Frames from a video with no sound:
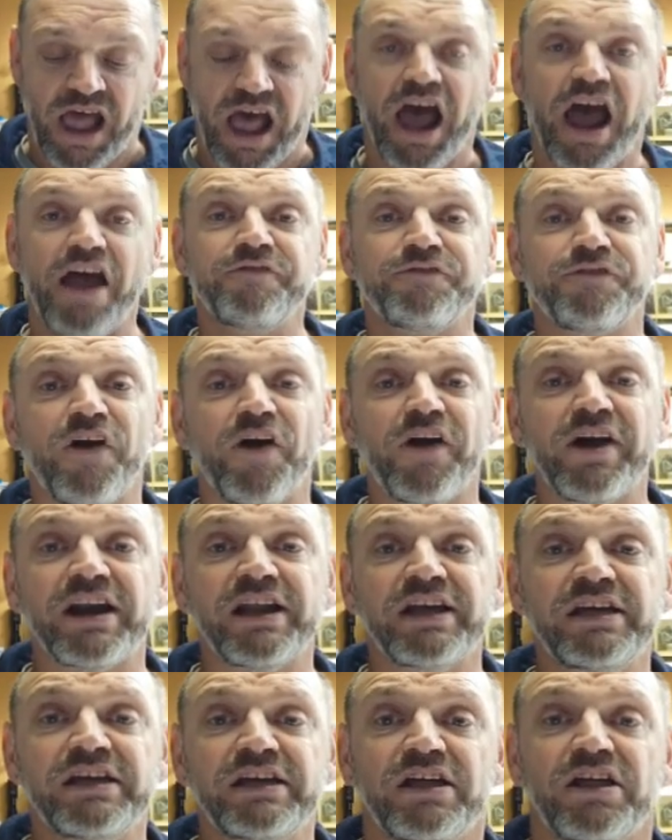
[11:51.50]
And
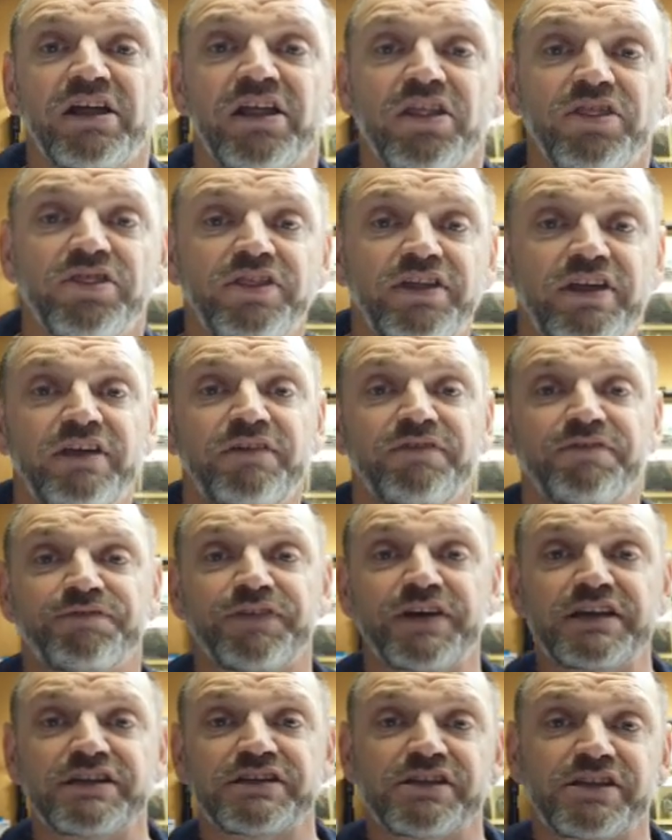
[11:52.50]
finally, the
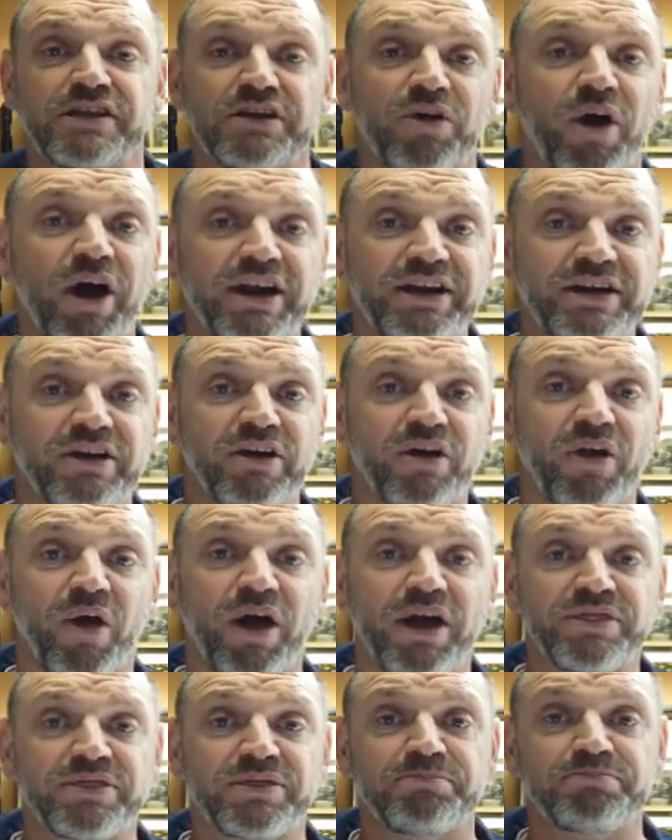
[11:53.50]
feature that I didn't
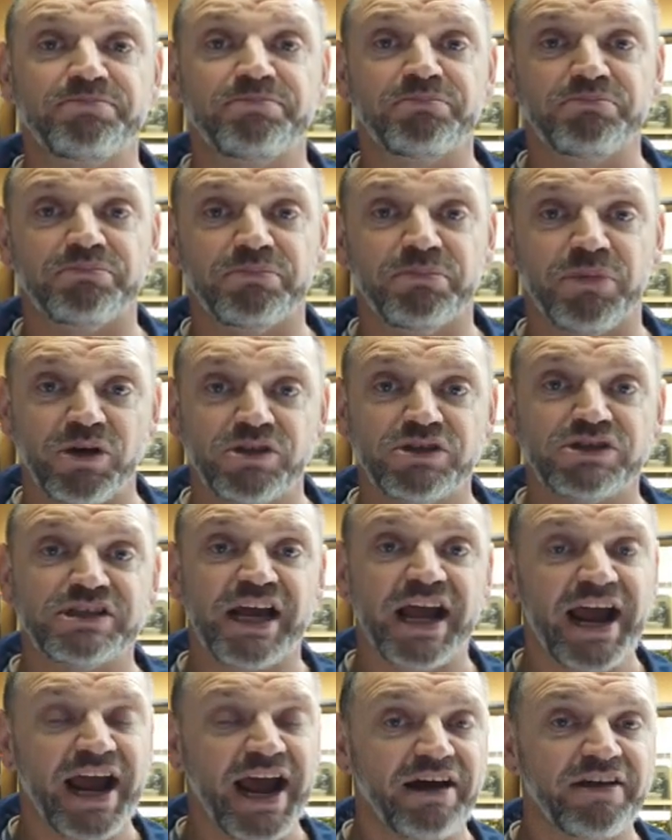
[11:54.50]
like the most
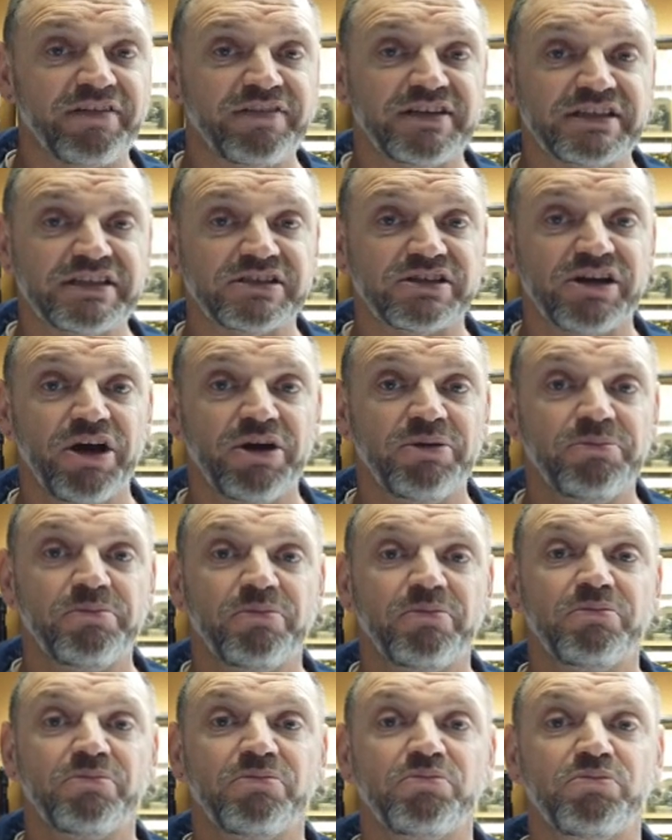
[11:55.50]
out of this scope
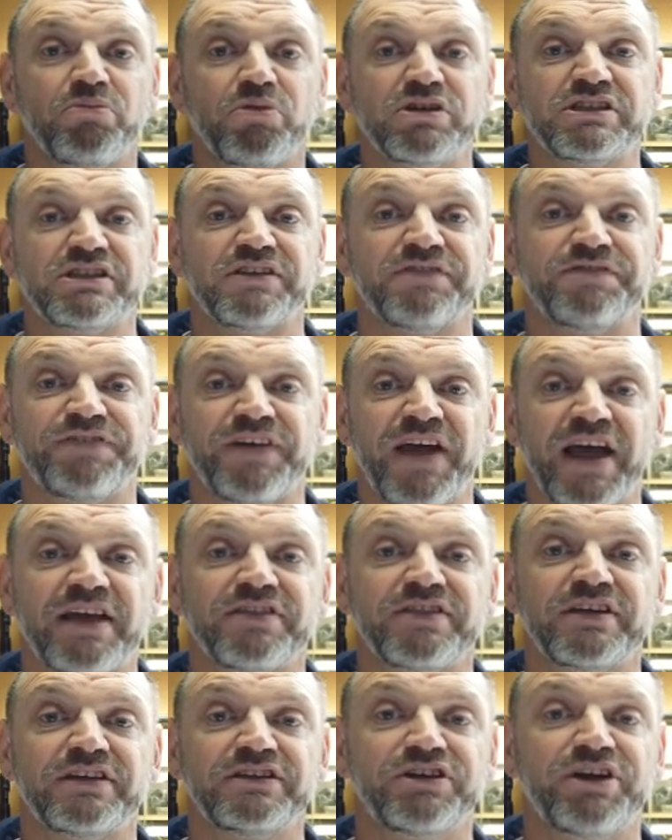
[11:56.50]
was the
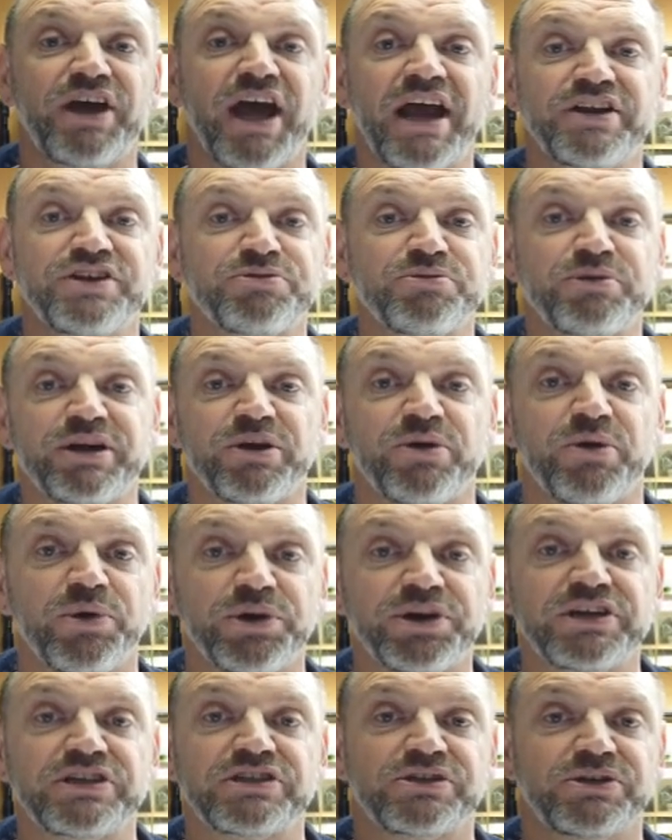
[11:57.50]
fact that you had to
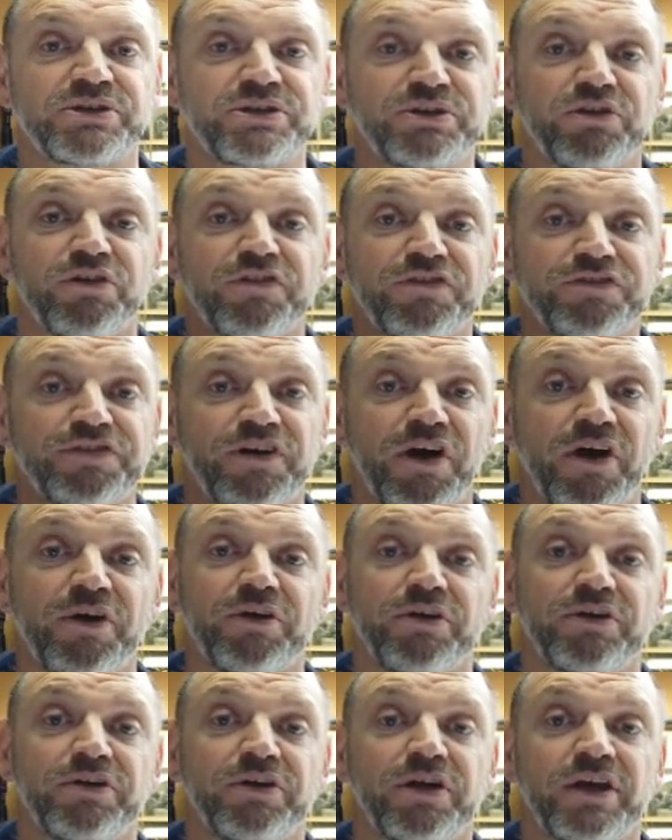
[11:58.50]
record it to your
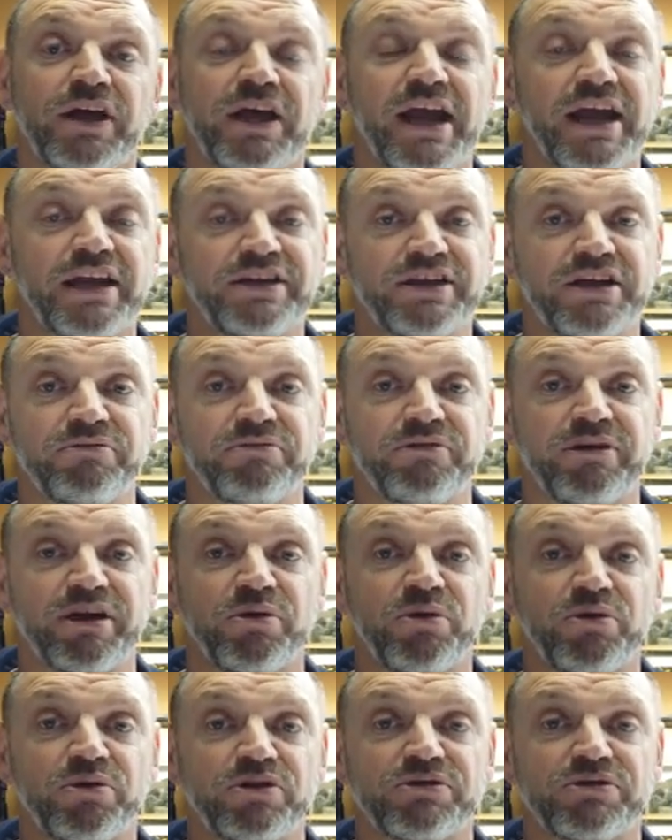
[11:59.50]
phone. It didn't record